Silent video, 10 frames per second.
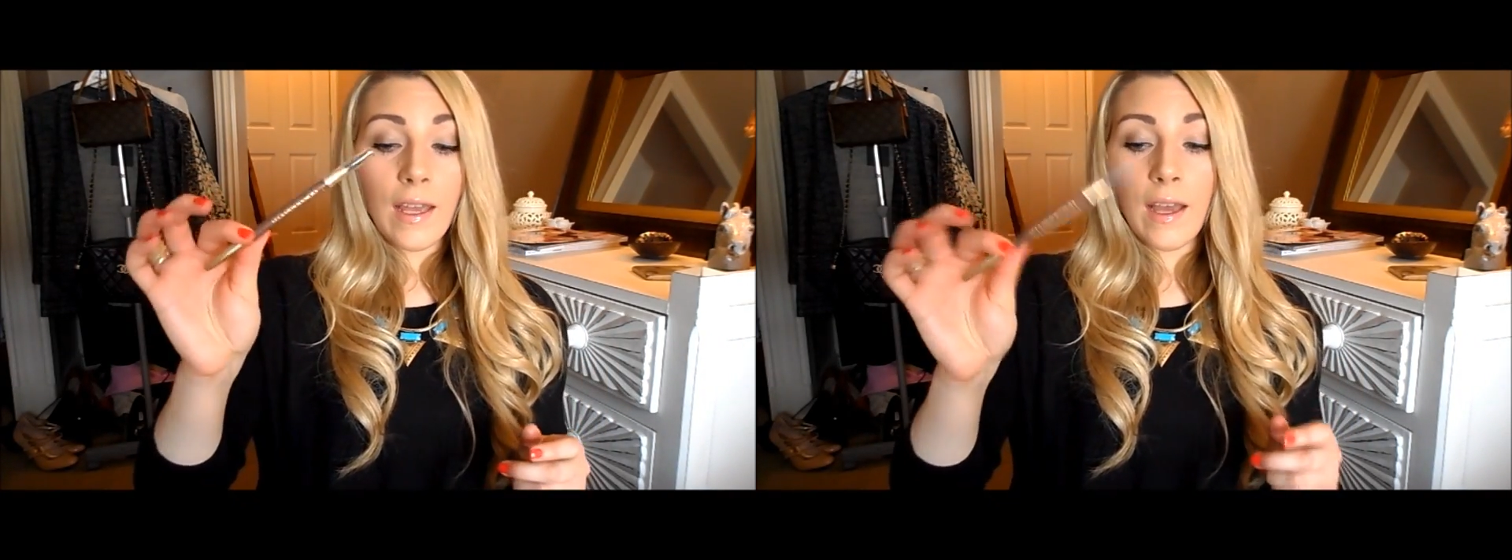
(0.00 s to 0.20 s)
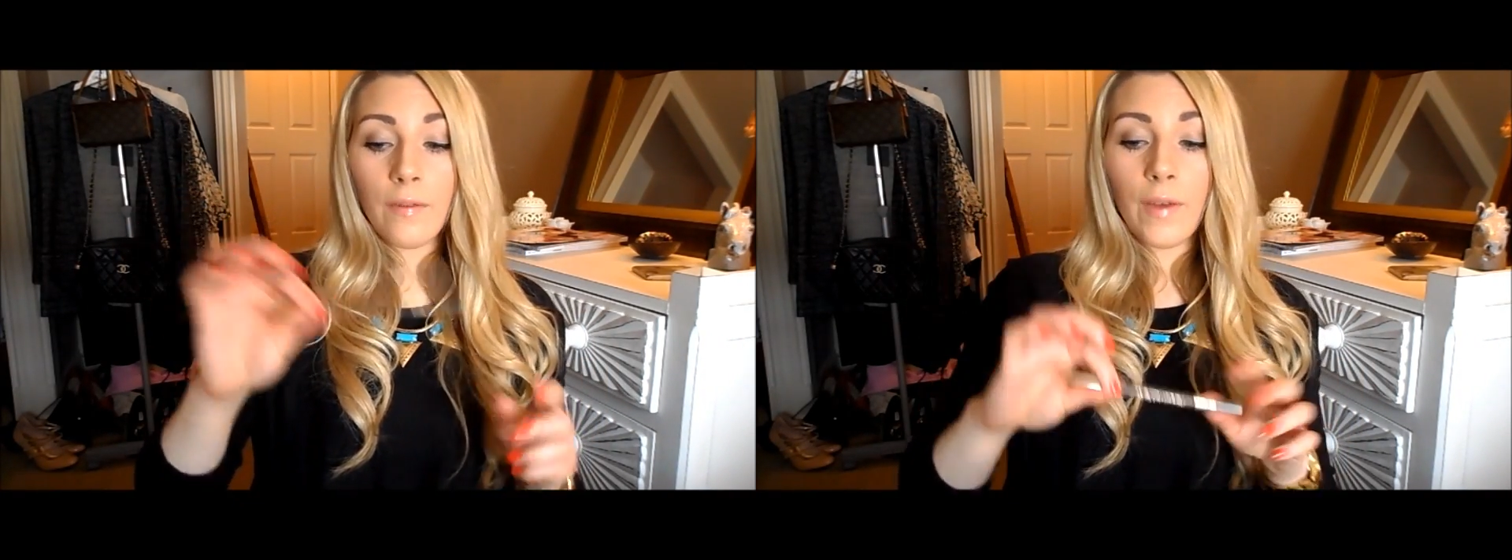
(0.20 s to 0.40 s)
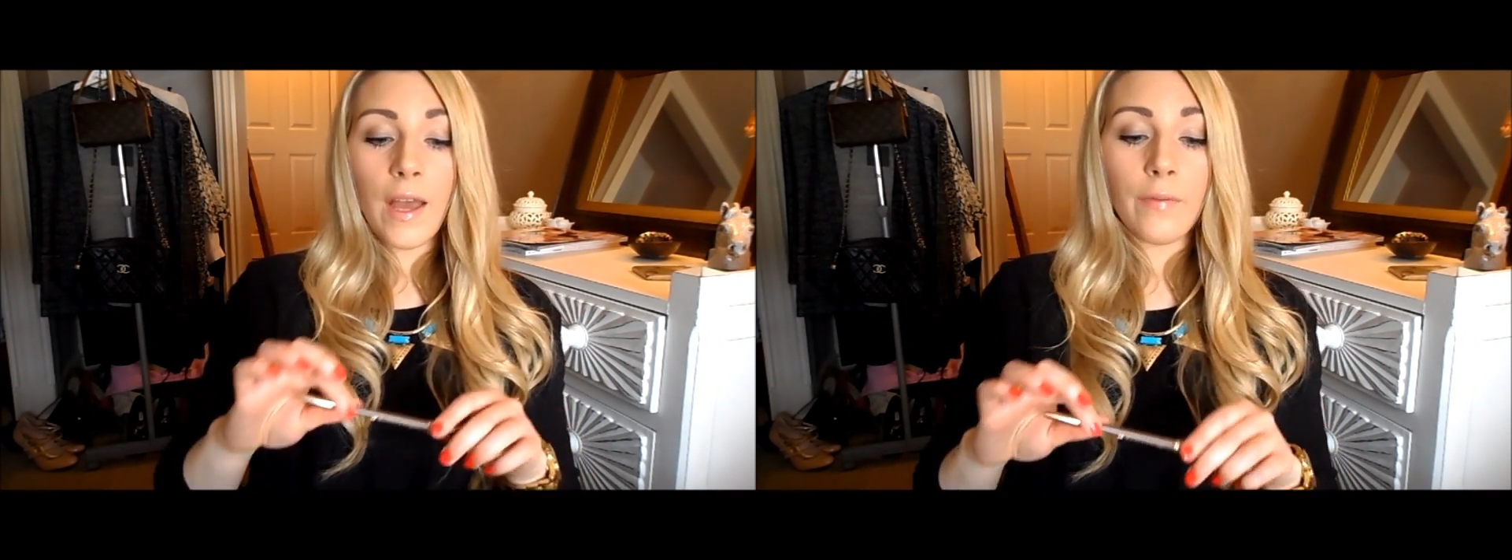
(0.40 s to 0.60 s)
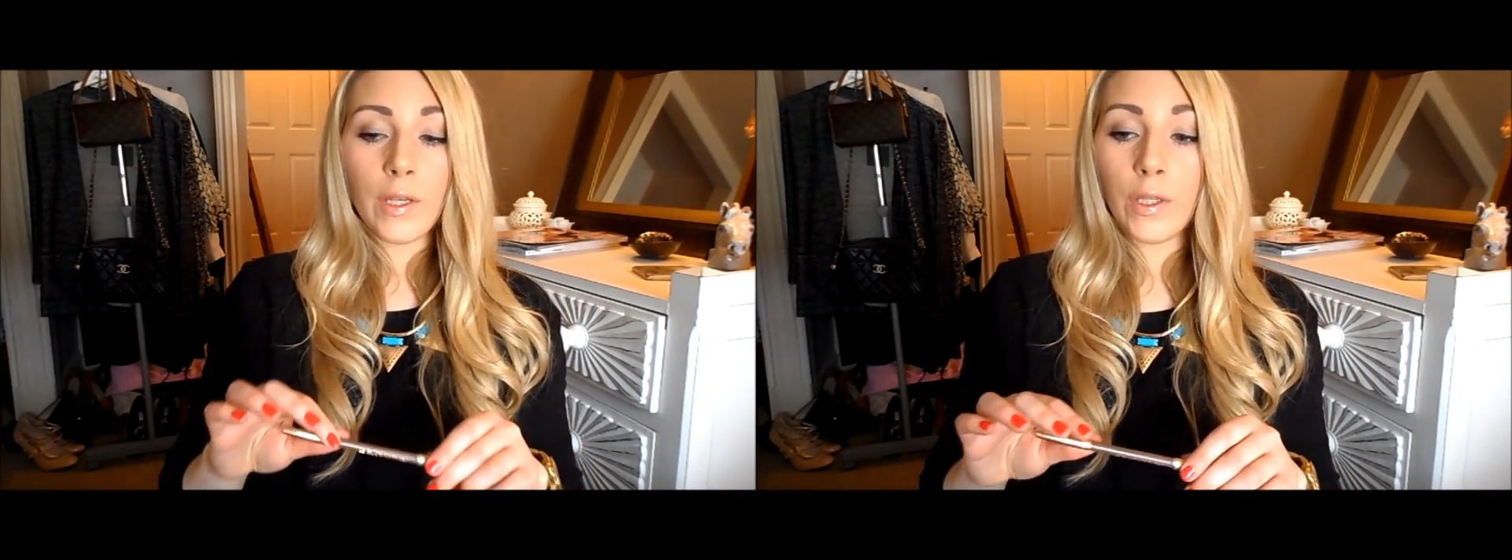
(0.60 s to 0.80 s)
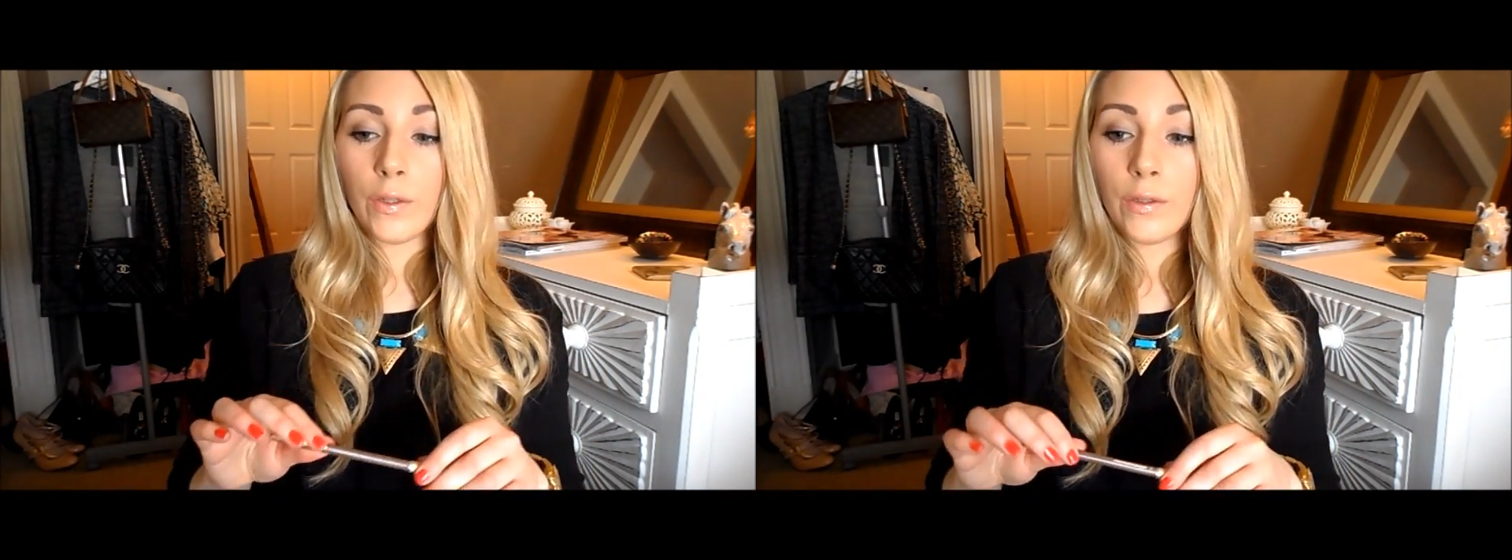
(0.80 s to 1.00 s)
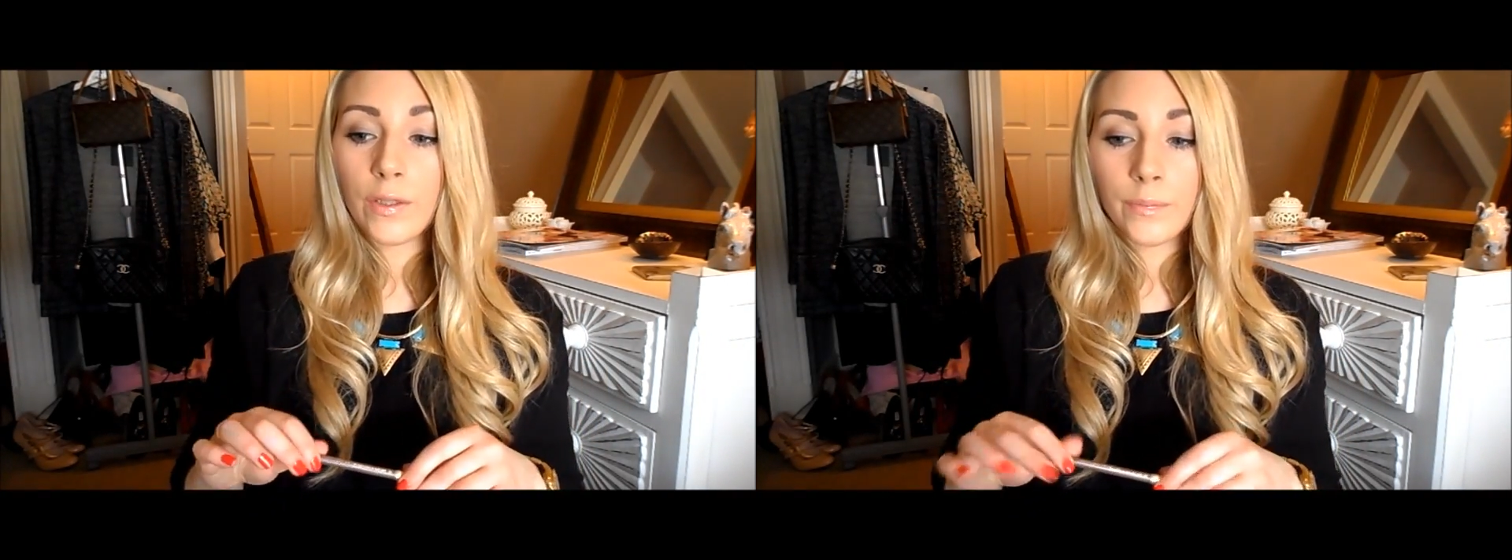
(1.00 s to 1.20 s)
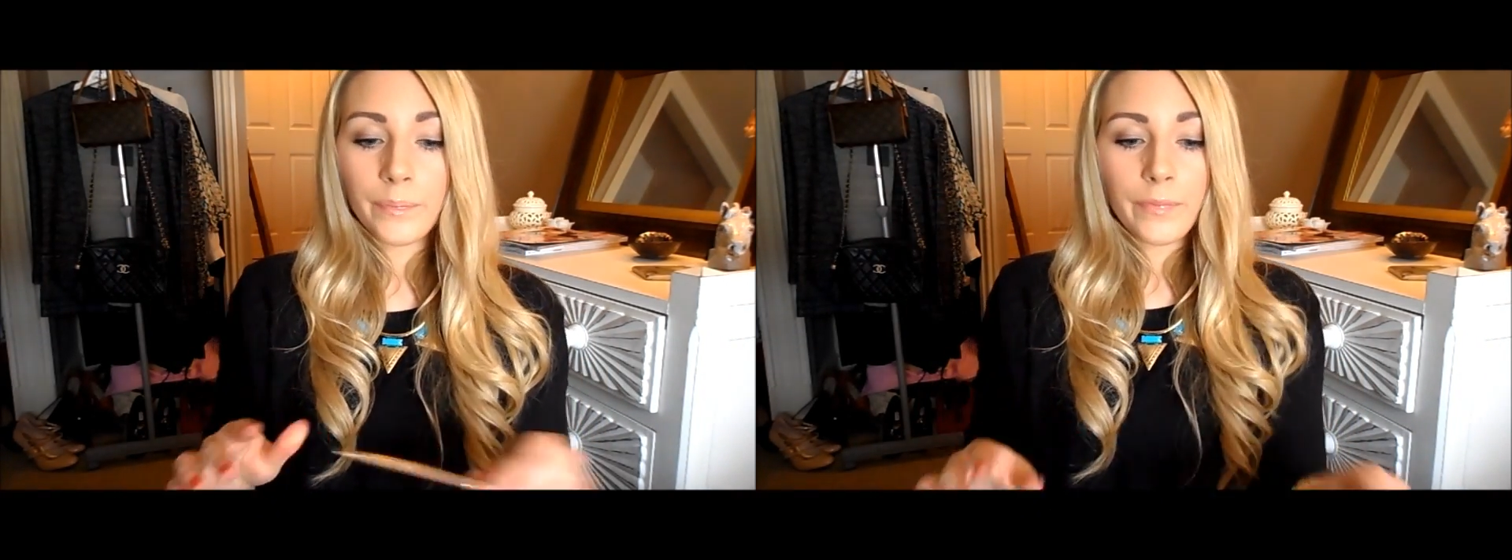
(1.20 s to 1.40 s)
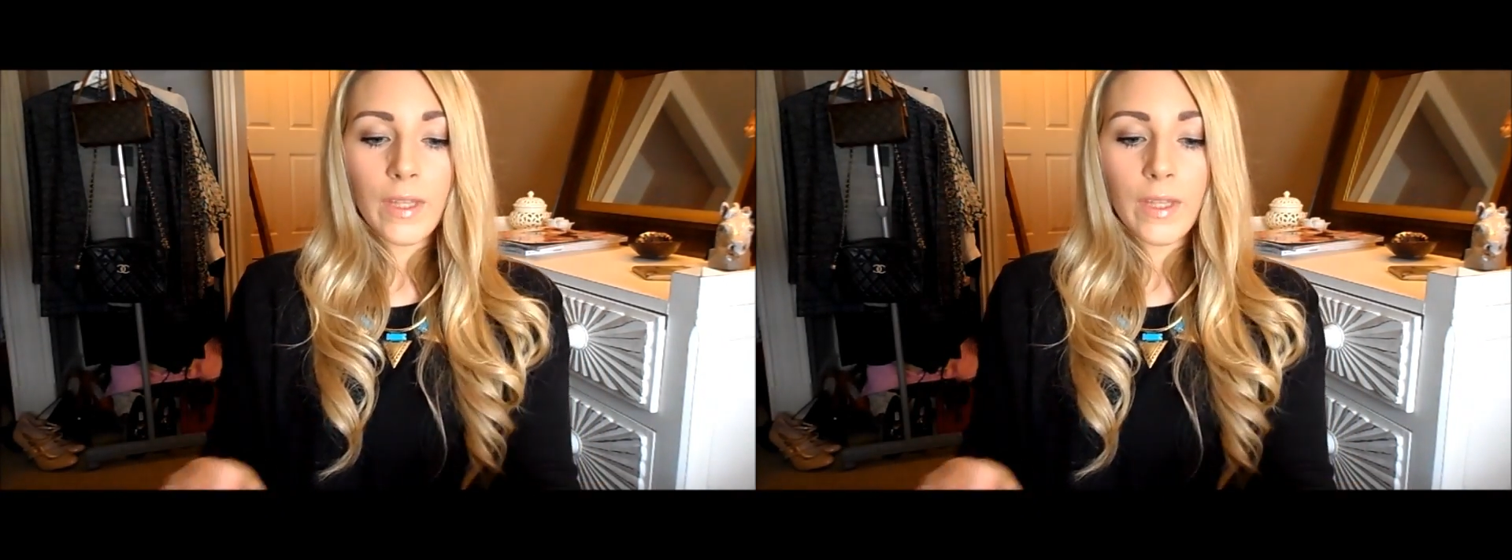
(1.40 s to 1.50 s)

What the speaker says: I have ever used.